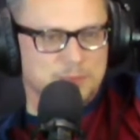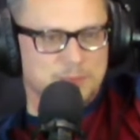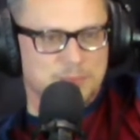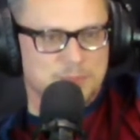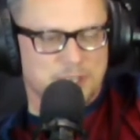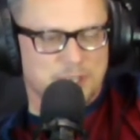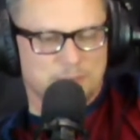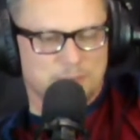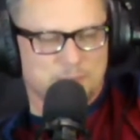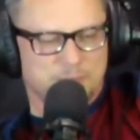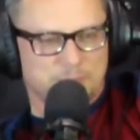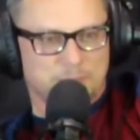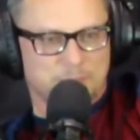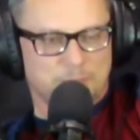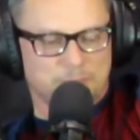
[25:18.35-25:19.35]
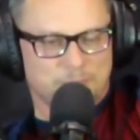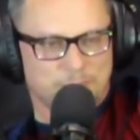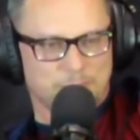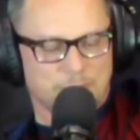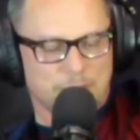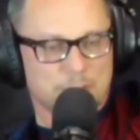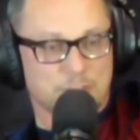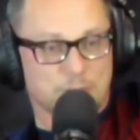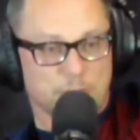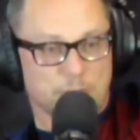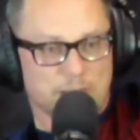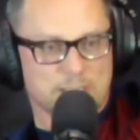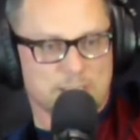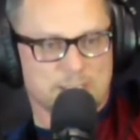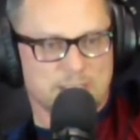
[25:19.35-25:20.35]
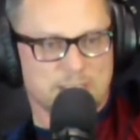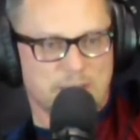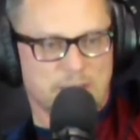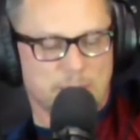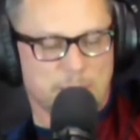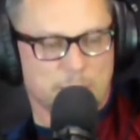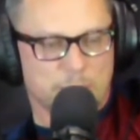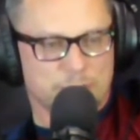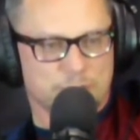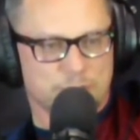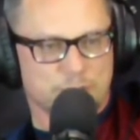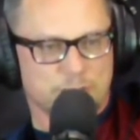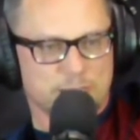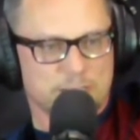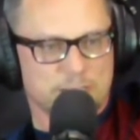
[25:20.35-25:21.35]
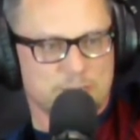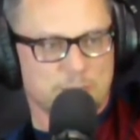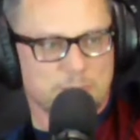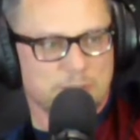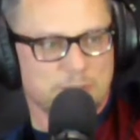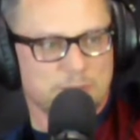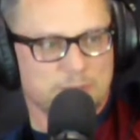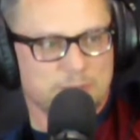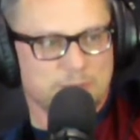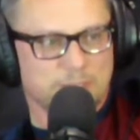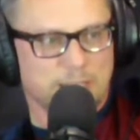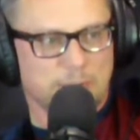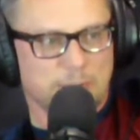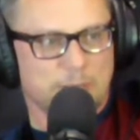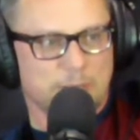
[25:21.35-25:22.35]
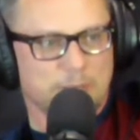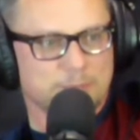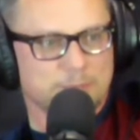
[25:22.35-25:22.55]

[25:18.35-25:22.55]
So assuming this is Evan, I'm pretty sure it is, but anyway.